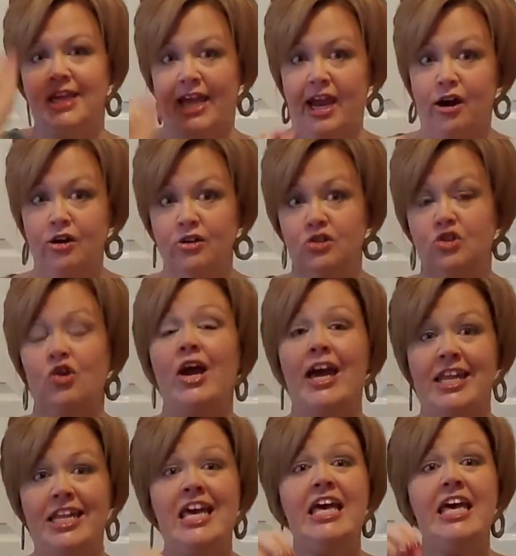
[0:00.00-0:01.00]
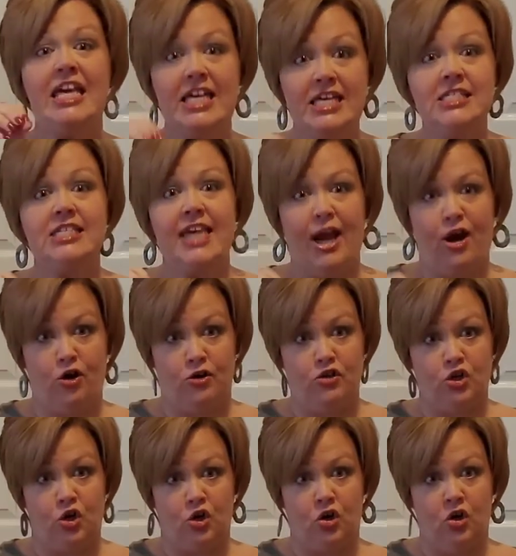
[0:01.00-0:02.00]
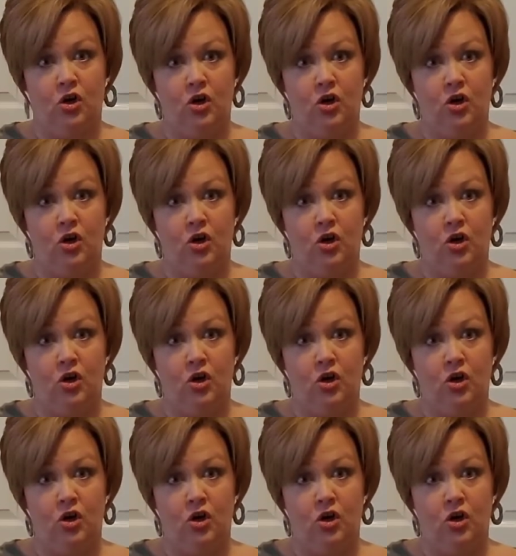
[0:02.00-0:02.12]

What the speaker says: character and his character.